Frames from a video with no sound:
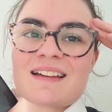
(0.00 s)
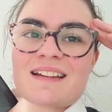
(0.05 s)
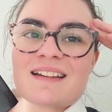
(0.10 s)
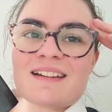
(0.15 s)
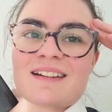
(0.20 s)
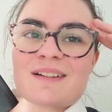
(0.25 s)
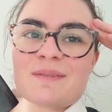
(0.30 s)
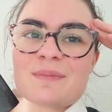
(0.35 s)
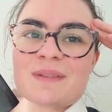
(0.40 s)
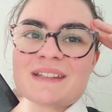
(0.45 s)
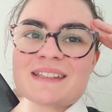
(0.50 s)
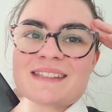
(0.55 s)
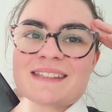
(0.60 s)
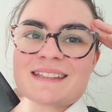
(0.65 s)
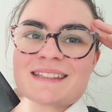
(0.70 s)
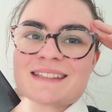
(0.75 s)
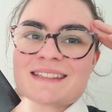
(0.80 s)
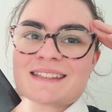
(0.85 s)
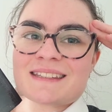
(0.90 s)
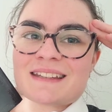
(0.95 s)
It's
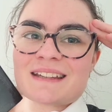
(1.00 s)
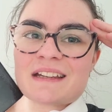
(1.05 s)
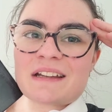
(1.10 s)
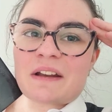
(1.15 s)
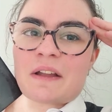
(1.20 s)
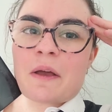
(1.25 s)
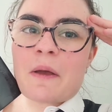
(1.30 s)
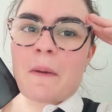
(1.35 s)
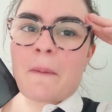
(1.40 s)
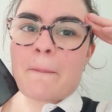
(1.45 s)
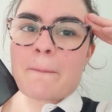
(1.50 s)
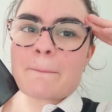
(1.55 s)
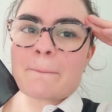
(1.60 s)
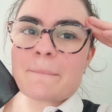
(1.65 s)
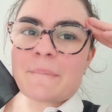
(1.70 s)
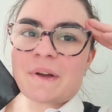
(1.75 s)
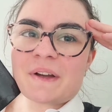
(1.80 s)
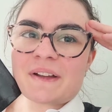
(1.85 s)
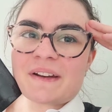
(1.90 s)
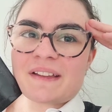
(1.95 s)
insane.
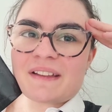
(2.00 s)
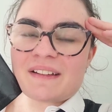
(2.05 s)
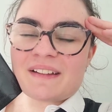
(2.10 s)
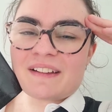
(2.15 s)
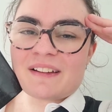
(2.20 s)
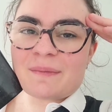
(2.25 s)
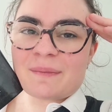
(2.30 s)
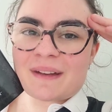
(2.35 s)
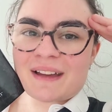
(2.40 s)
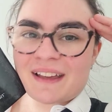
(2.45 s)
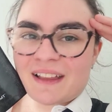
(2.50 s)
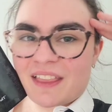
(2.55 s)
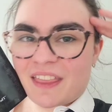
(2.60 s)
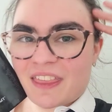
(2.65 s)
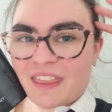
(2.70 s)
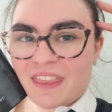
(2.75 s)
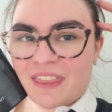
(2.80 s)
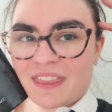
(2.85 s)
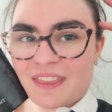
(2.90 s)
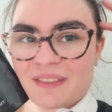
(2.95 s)
But I
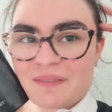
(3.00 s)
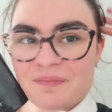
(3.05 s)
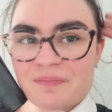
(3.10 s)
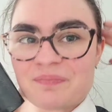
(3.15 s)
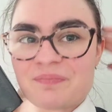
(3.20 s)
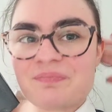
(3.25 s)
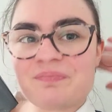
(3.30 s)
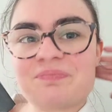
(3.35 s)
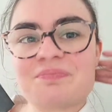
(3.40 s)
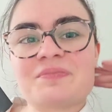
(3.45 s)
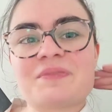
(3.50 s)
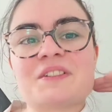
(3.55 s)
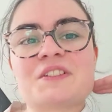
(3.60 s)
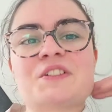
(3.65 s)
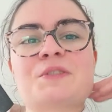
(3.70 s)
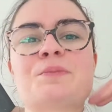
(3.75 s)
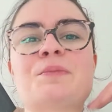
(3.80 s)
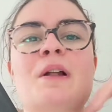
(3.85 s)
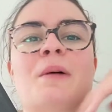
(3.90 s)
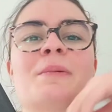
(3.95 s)

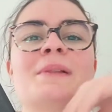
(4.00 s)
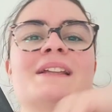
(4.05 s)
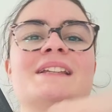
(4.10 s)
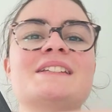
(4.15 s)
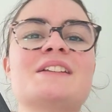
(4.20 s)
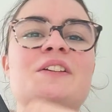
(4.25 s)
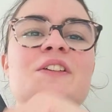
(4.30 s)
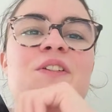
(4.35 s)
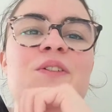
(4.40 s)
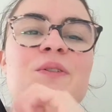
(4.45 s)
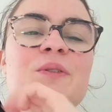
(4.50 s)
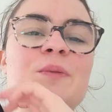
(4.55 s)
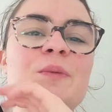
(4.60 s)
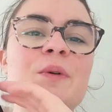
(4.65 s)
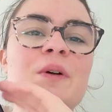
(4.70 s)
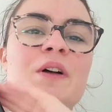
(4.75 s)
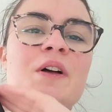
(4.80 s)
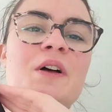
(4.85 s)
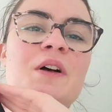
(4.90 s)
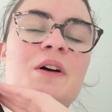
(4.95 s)
should probably tell you
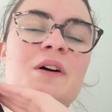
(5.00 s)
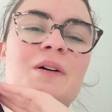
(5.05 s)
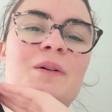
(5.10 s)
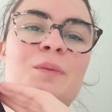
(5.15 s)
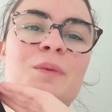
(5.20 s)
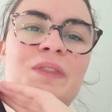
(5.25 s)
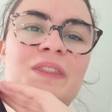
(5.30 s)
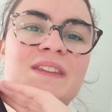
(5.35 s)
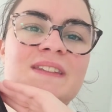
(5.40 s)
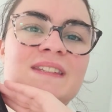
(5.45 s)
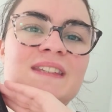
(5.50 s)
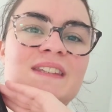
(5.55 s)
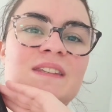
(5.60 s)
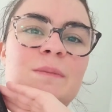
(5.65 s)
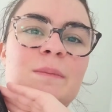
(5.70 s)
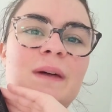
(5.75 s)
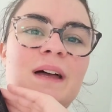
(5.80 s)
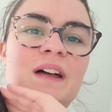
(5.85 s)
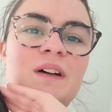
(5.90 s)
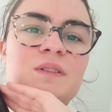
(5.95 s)
what this is
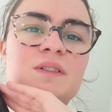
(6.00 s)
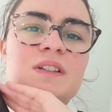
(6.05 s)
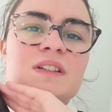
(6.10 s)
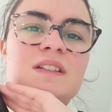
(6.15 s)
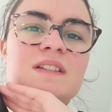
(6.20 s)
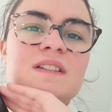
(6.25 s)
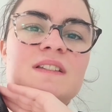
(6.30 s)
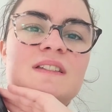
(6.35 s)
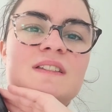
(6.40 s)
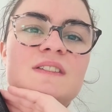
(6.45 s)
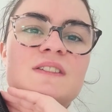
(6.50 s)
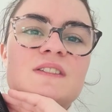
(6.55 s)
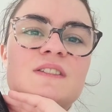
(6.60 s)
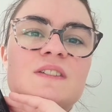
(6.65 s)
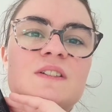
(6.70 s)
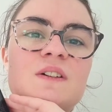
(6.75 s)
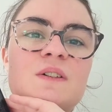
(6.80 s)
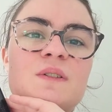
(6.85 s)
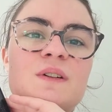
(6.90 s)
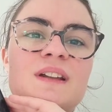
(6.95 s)
about.
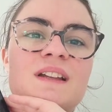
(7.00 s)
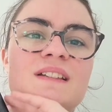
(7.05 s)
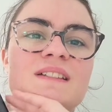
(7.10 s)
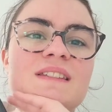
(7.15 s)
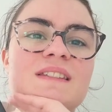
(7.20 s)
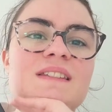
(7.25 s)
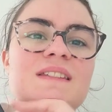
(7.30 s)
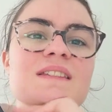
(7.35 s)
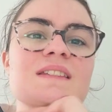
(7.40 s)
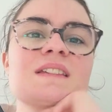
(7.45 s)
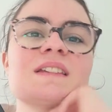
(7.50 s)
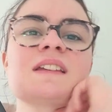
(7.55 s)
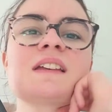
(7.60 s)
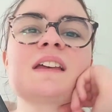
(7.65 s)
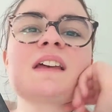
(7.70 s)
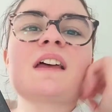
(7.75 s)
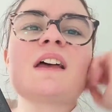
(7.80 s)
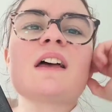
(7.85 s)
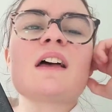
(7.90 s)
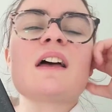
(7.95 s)
So it is
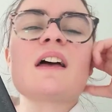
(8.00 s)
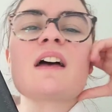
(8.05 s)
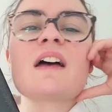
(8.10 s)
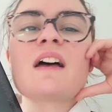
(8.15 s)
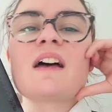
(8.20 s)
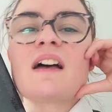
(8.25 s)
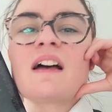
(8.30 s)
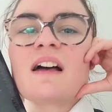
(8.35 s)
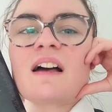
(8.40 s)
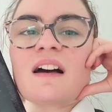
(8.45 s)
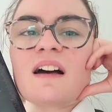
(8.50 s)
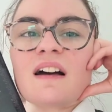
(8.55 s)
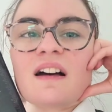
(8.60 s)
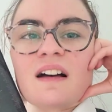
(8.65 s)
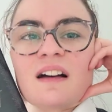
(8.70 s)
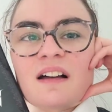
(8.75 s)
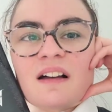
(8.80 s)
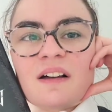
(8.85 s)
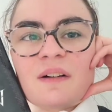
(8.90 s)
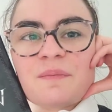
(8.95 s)

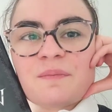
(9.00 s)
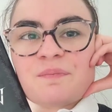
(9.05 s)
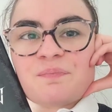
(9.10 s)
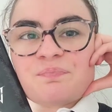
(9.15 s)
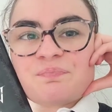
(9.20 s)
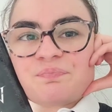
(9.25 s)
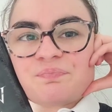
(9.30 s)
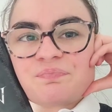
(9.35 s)
about